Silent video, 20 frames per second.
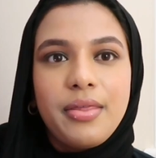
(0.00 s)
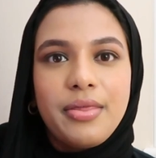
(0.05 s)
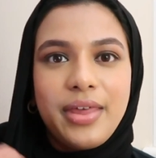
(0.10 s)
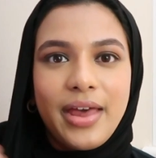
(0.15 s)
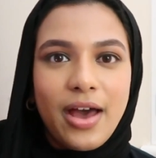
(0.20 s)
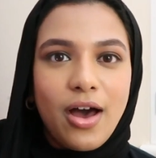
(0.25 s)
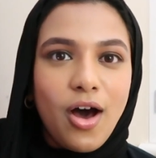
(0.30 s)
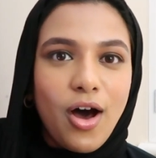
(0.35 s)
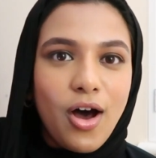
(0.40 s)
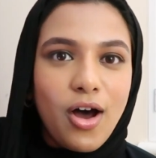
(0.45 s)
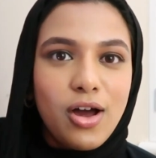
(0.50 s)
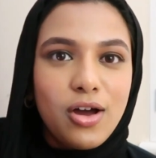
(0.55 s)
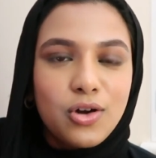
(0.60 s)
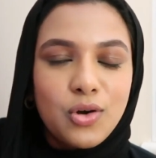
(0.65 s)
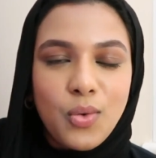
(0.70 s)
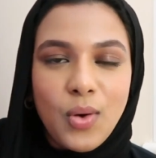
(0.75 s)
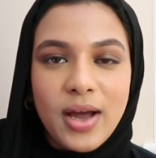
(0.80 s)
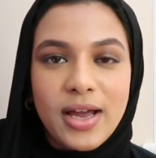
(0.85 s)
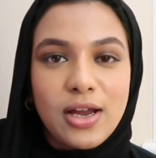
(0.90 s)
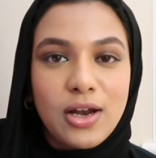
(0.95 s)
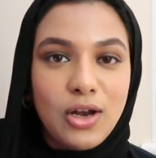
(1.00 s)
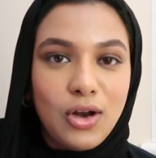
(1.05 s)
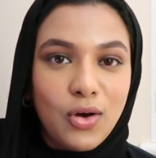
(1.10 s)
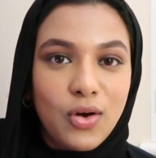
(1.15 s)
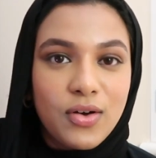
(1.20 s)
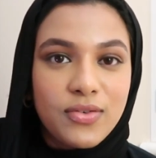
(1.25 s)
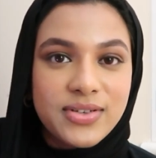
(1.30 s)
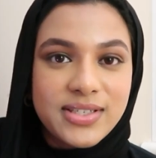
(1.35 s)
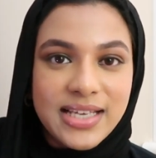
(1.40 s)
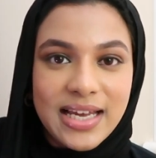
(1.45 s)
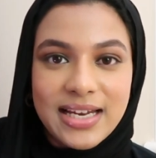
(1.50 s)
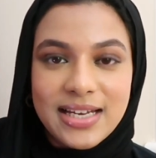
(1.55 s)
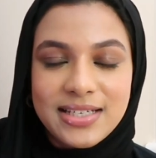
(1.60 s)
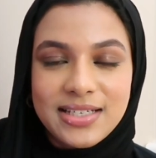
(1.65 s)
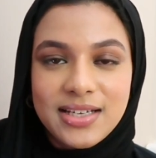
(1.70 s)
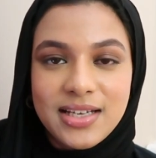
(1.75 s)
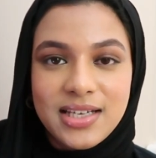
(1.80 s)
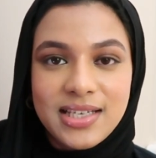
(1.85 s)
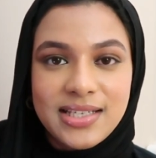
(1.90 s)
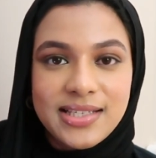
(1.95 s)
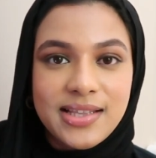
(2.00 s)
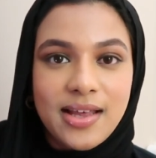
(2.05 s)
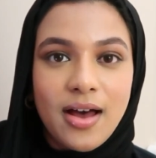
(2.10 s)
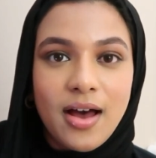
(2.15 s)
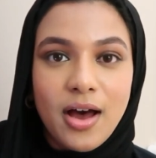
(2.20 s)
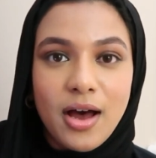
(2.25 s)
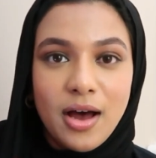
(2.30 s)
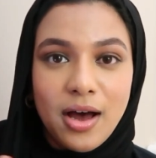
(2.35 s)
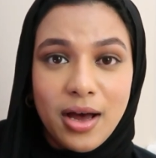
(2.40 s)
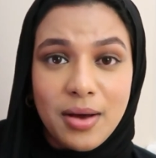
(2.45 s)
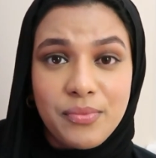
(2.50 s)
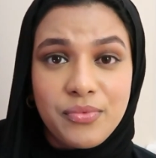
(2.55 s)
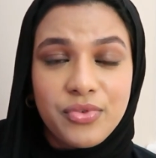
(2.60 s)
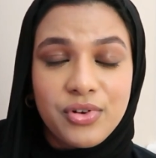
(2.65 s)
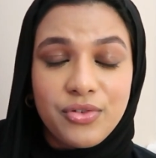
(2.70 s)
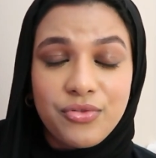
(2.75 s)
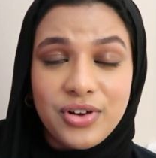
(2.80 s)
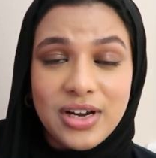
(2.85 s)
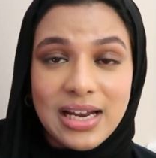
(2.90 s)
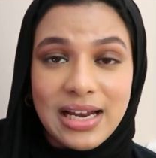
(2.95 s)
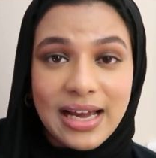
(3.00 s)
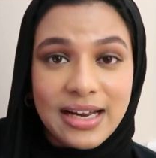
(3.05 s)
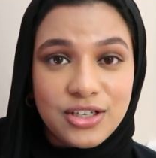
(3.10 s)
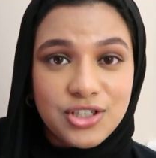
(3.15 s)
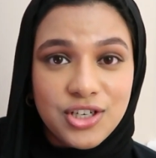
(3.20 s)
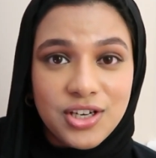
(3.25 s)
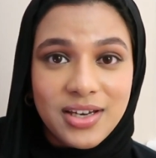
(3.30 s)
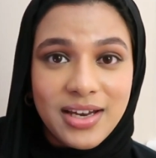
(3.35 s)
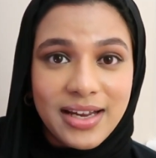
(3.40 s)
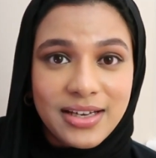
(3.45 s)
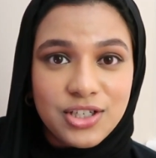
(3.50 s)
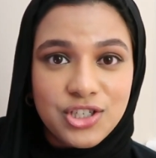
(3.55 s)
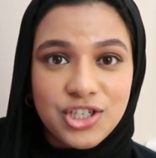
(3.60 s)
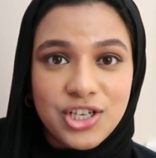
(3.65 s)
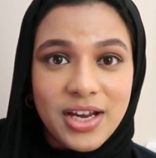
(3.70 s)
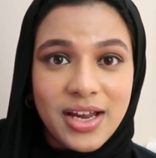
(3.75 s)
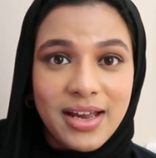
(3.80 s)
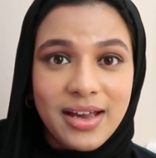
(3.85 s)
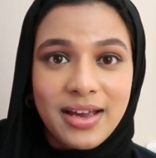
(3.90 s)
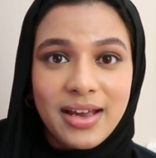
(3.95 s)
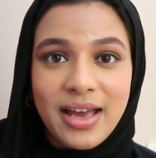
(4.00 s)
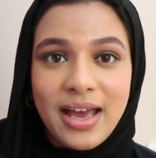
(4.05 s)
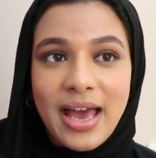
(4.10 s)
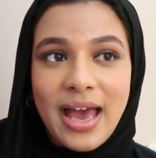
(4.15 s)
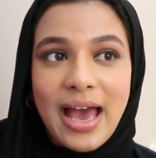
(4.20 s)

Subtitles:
There are quite a lot of senators that are up for re-election next year,